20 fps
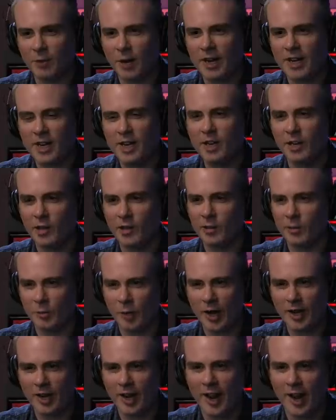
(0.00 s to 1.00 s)
right here,
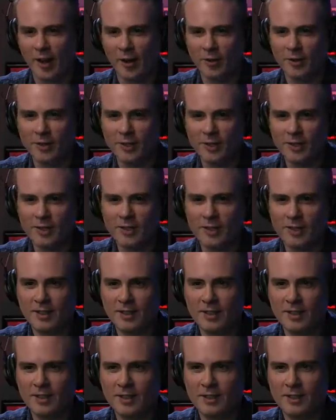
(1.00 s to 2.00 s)
right now.
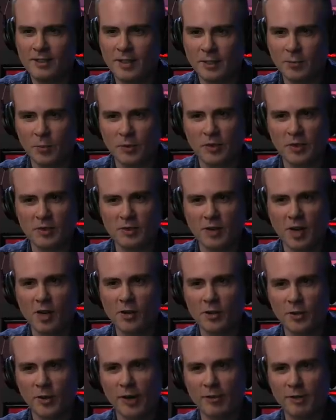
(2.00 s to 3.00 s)
Really? That's what these
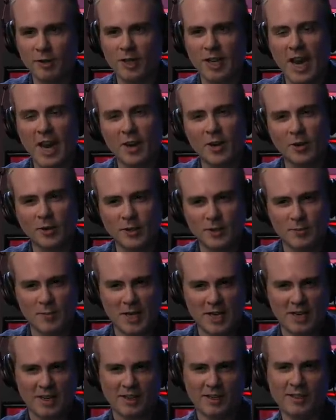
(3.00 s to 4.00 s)
holographic cairns
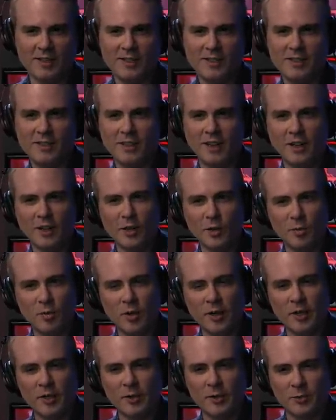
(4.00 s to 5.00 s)
mean. Another
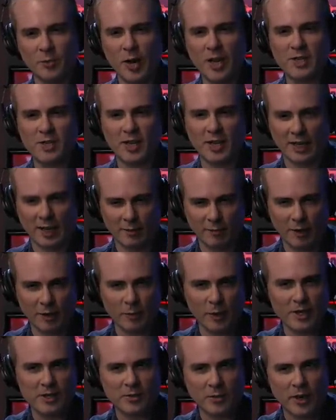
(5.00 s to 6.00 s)
player is resting, and if I
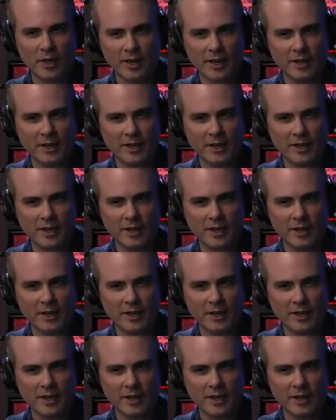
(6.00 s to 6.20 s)
rest right